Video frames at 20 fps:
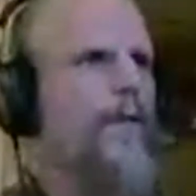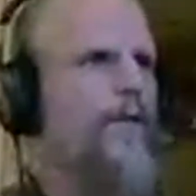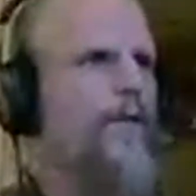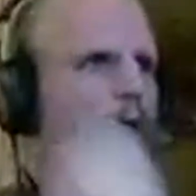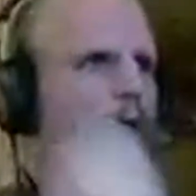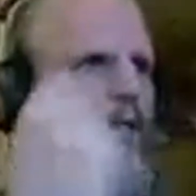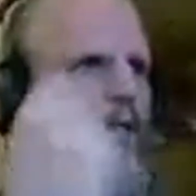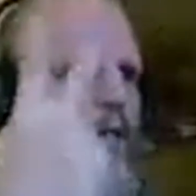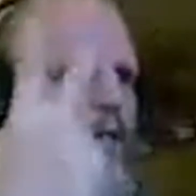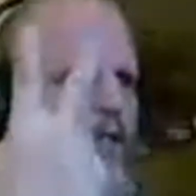
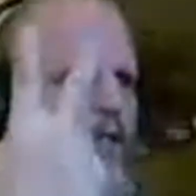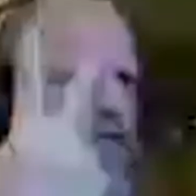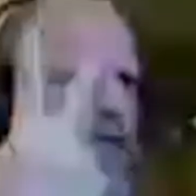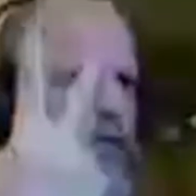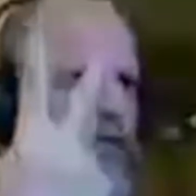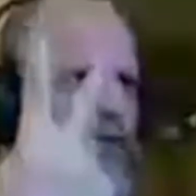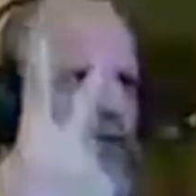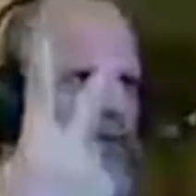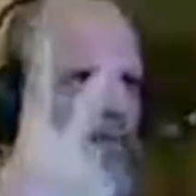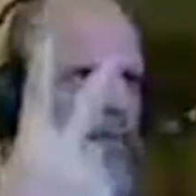That's going to
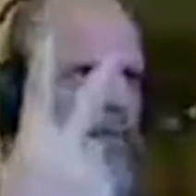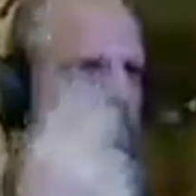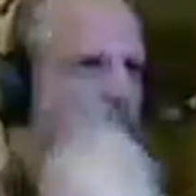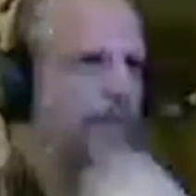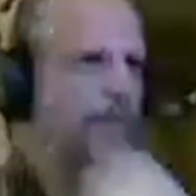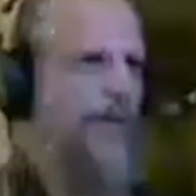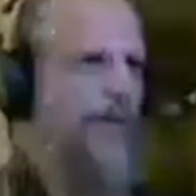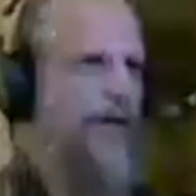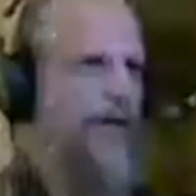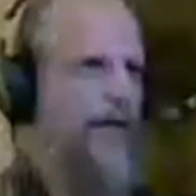take two people
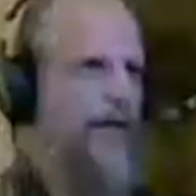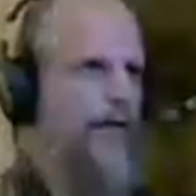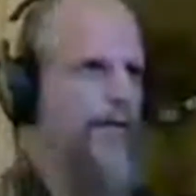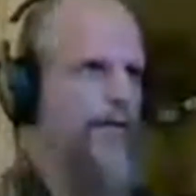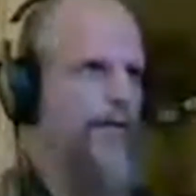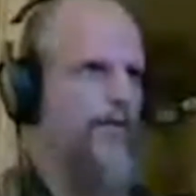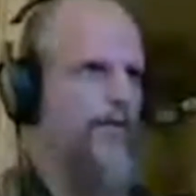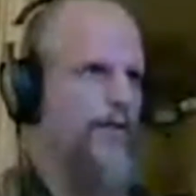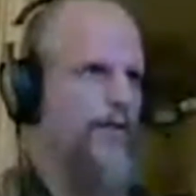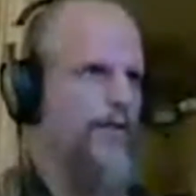to carry.
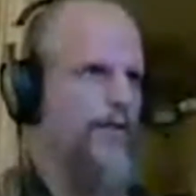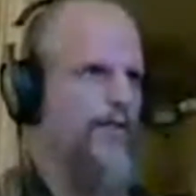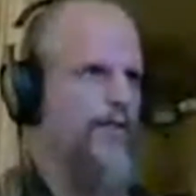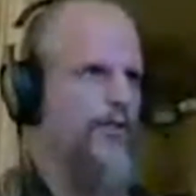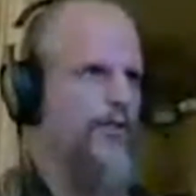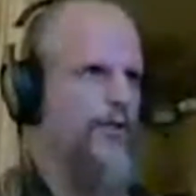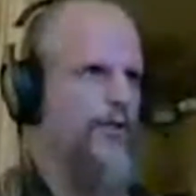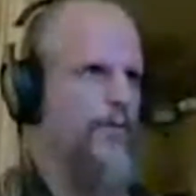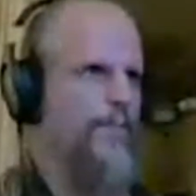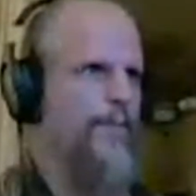That's going to take
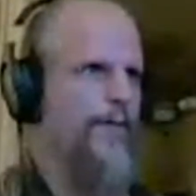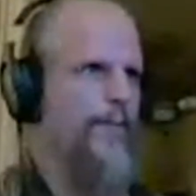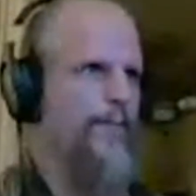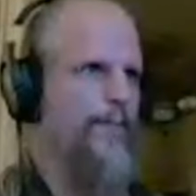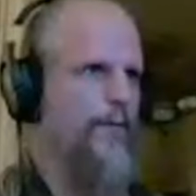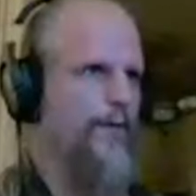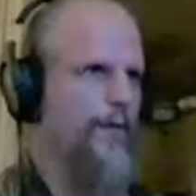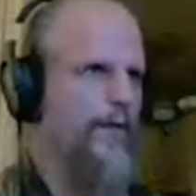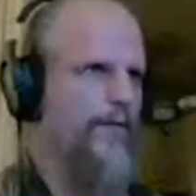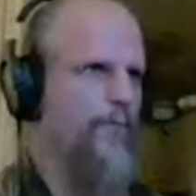two
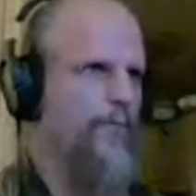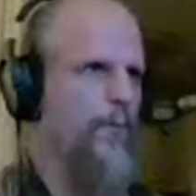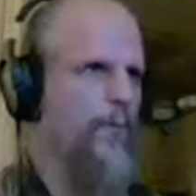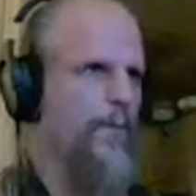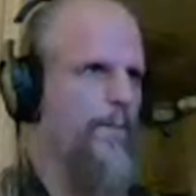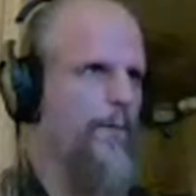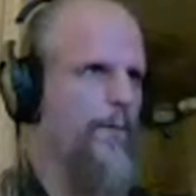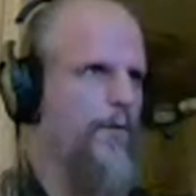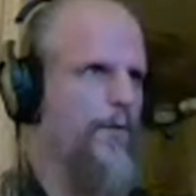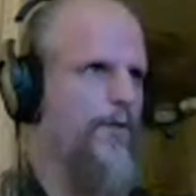people to lift
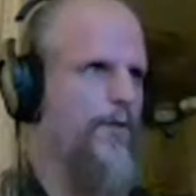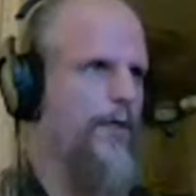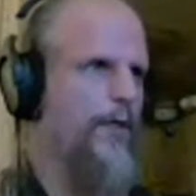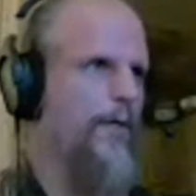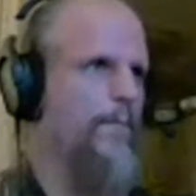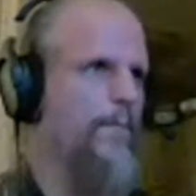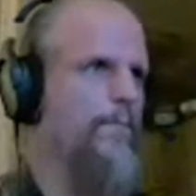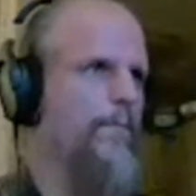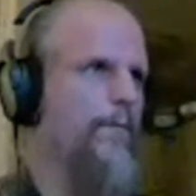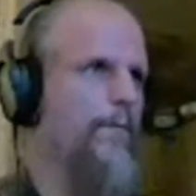one person
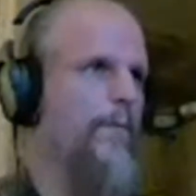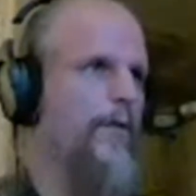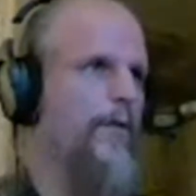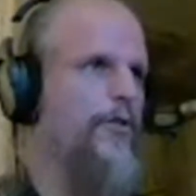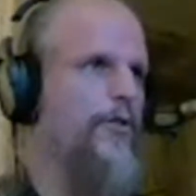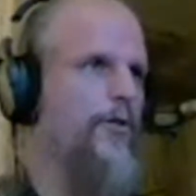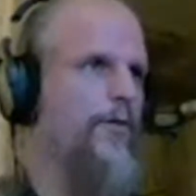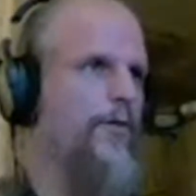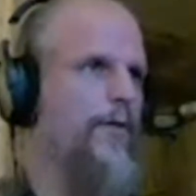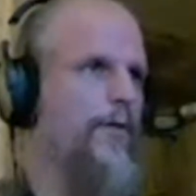up. But
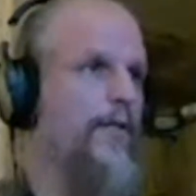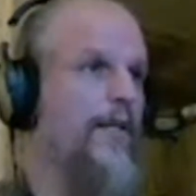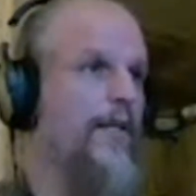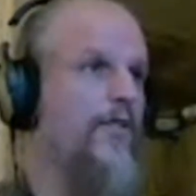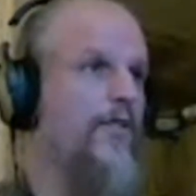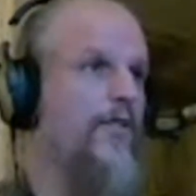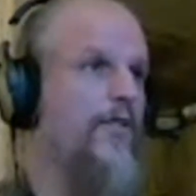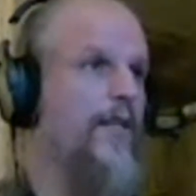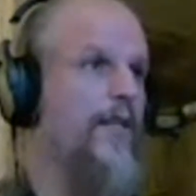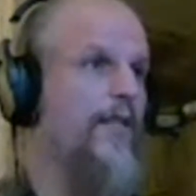make sure that,
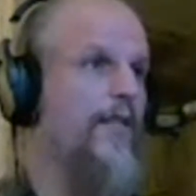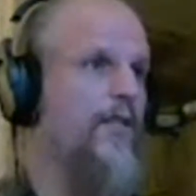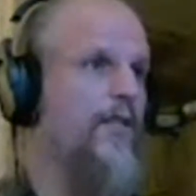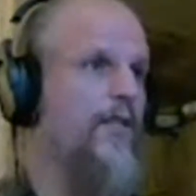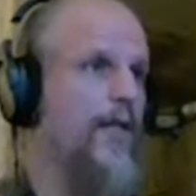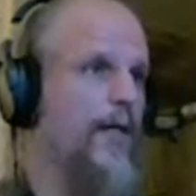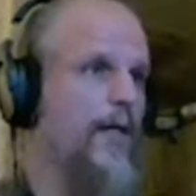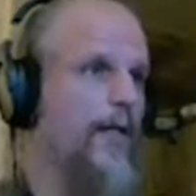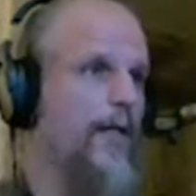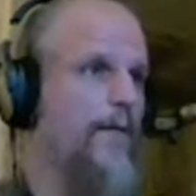that stick
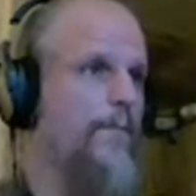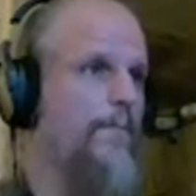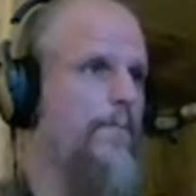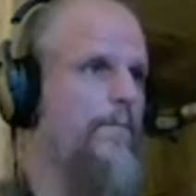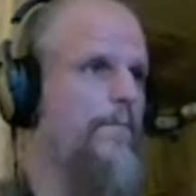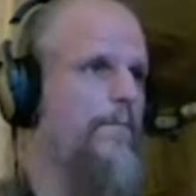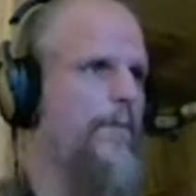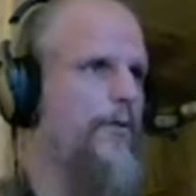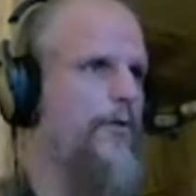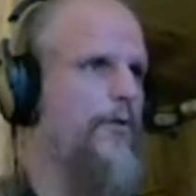is solid.
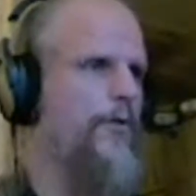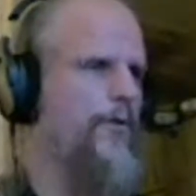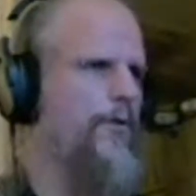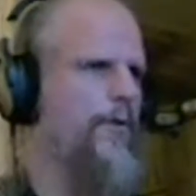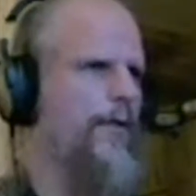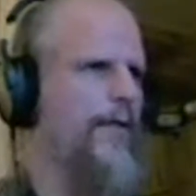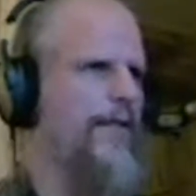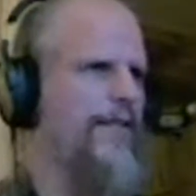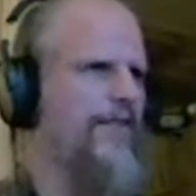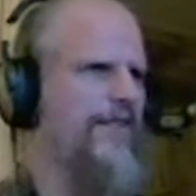Make
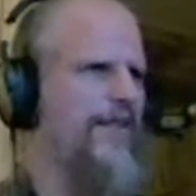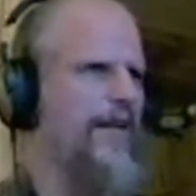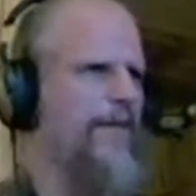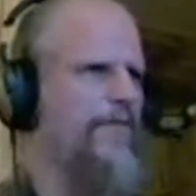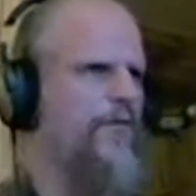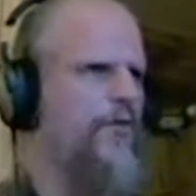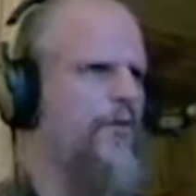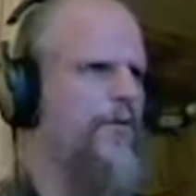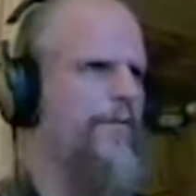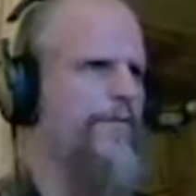sure that
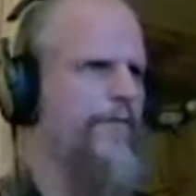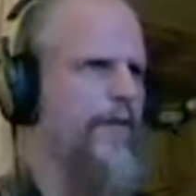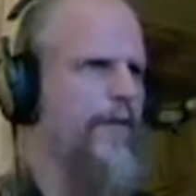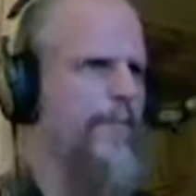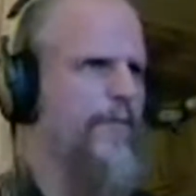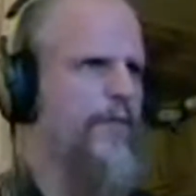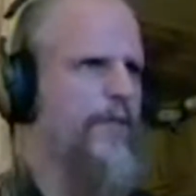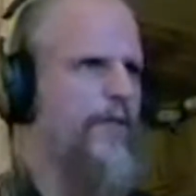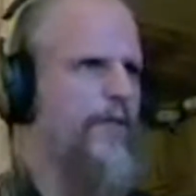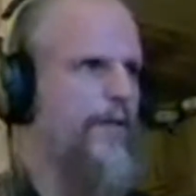it's not
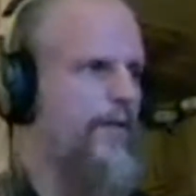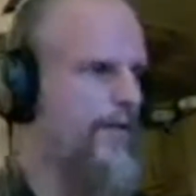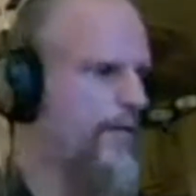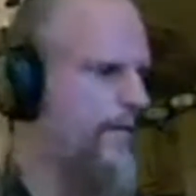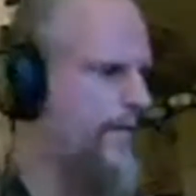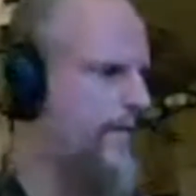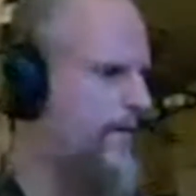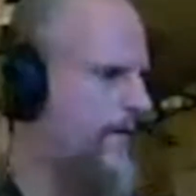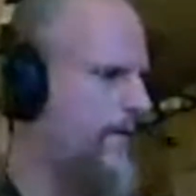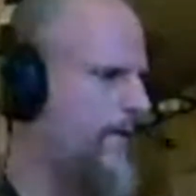too
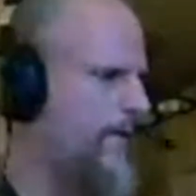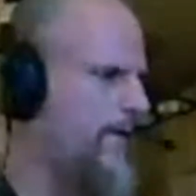flimsy.